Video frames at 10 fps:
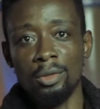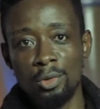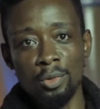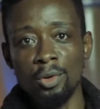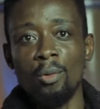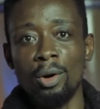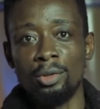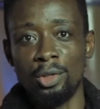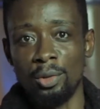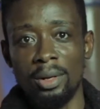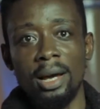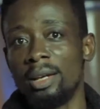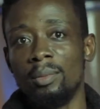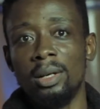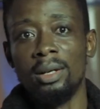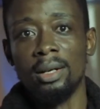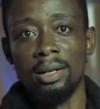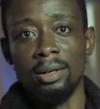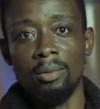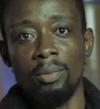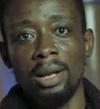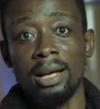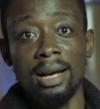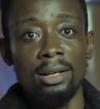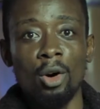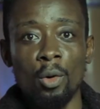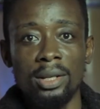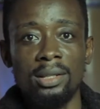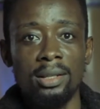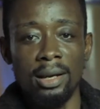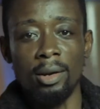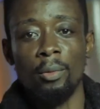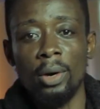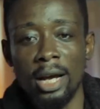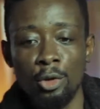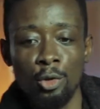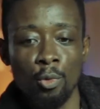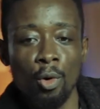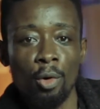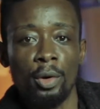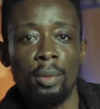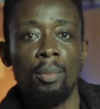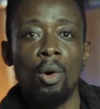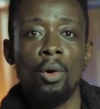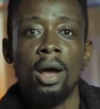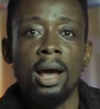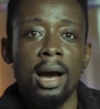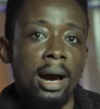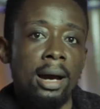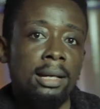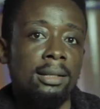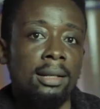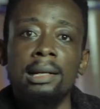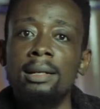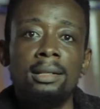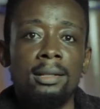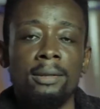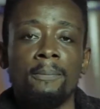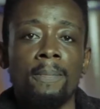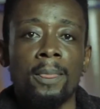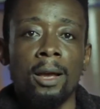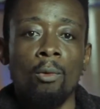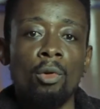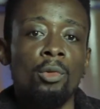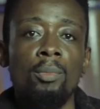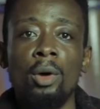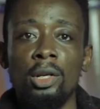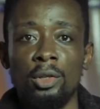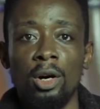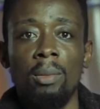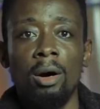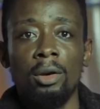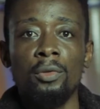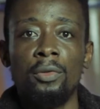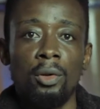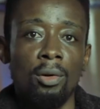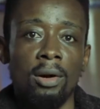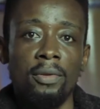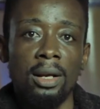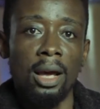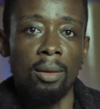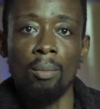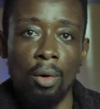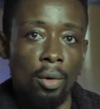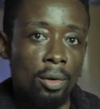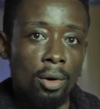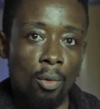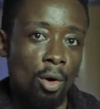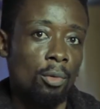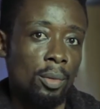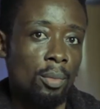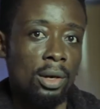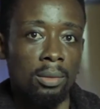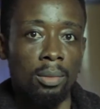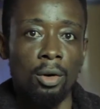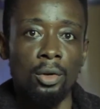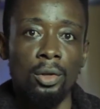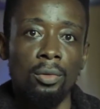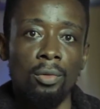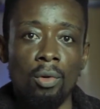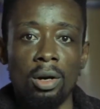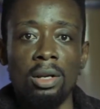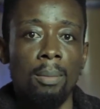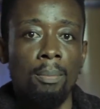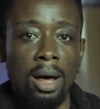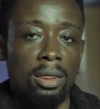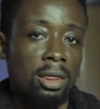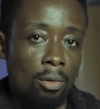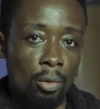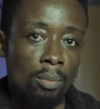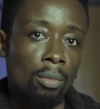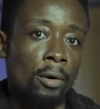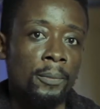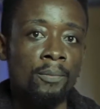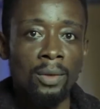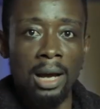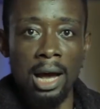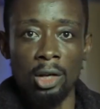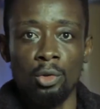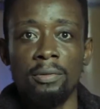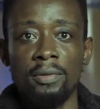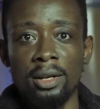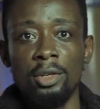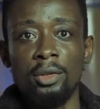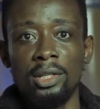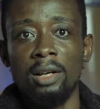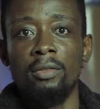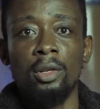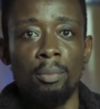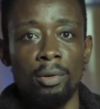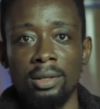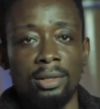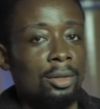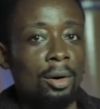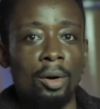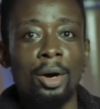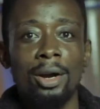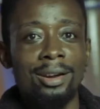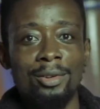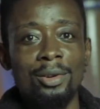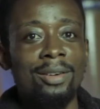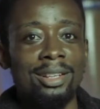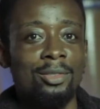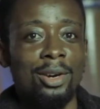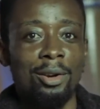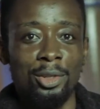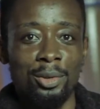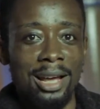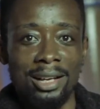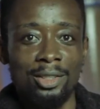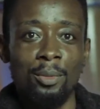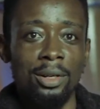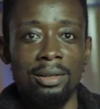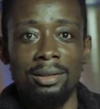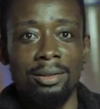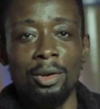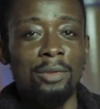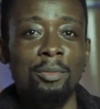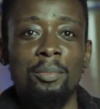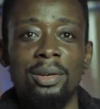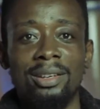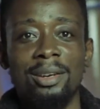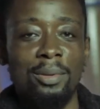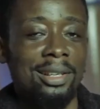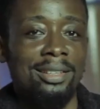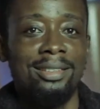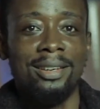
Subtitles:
Do not want to shoot like me. Like I always say when I do work with Mo, I say work with Mo is not about you photographing like Mo. Work with Mo is about you walking the path with Mo. Actually finding yourself in the process. So don't ever try to shoot like somebody, not even me, please.